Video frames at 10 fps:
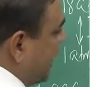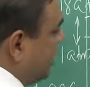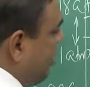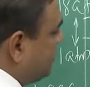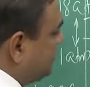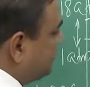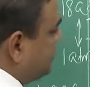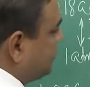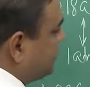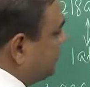along this
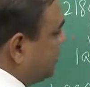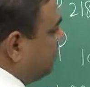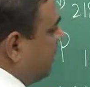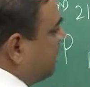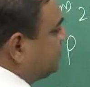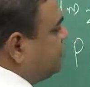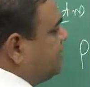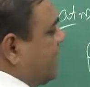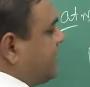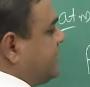particular path
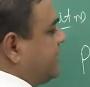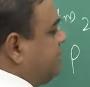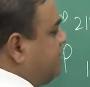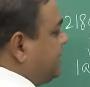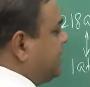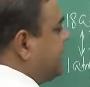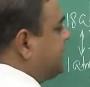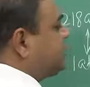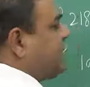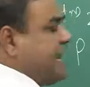I can
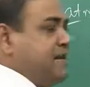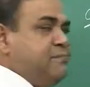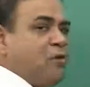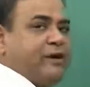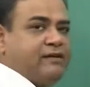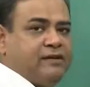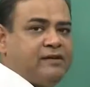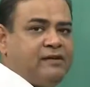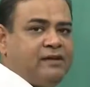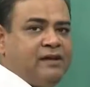get to any point.
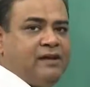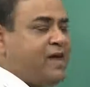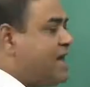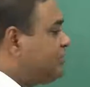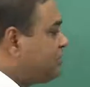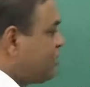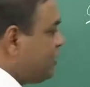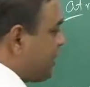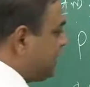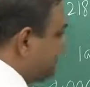So,
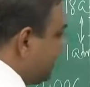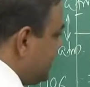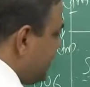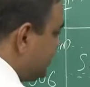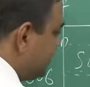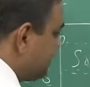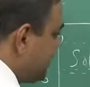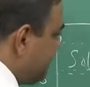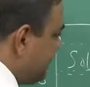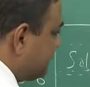you can see that the
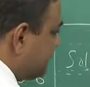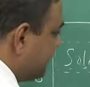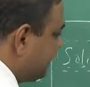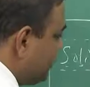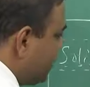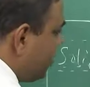temperature is